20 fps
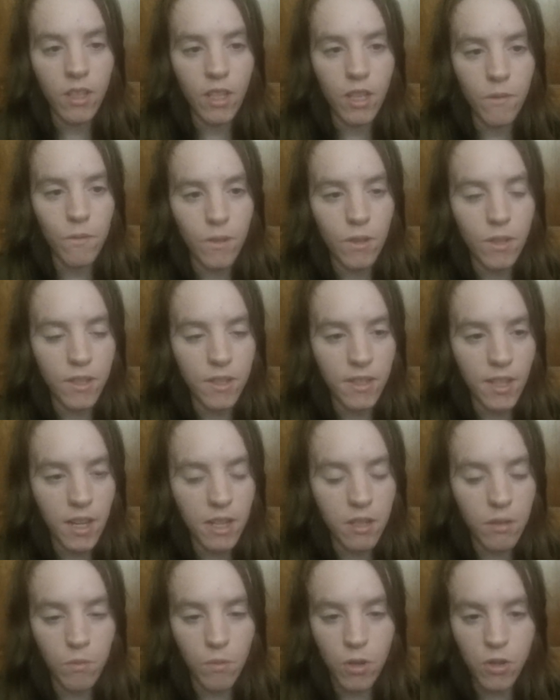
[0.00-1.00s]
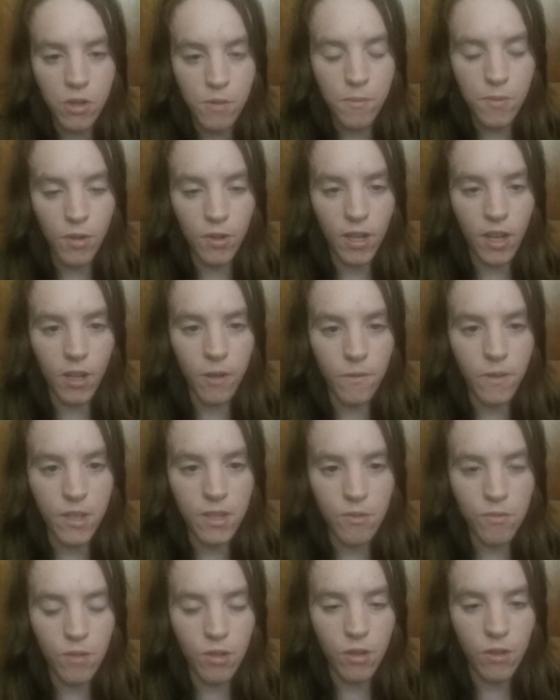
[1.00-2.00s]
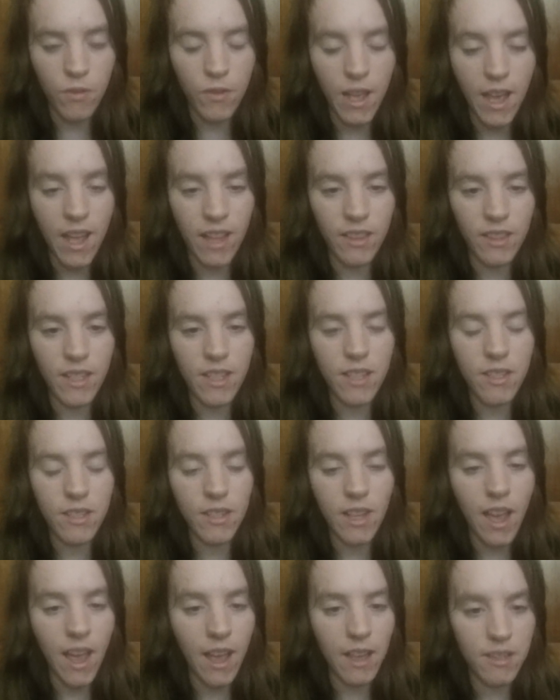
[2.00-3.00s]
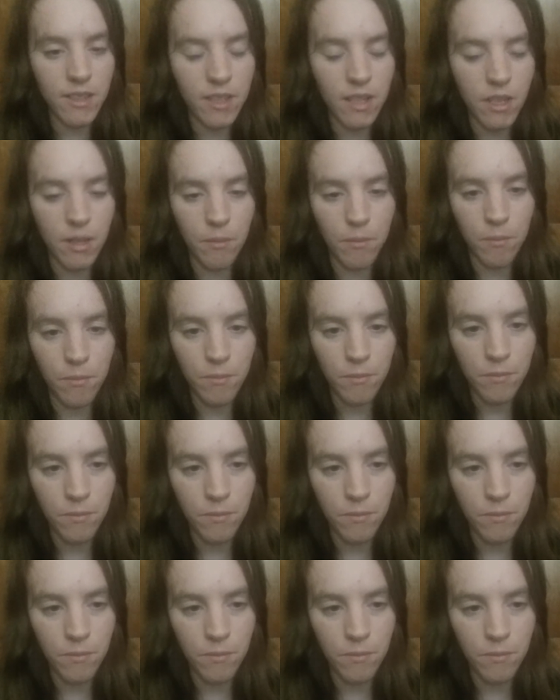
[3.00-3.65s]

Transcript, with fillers: If you decide to worship your God of Israel, at least ask him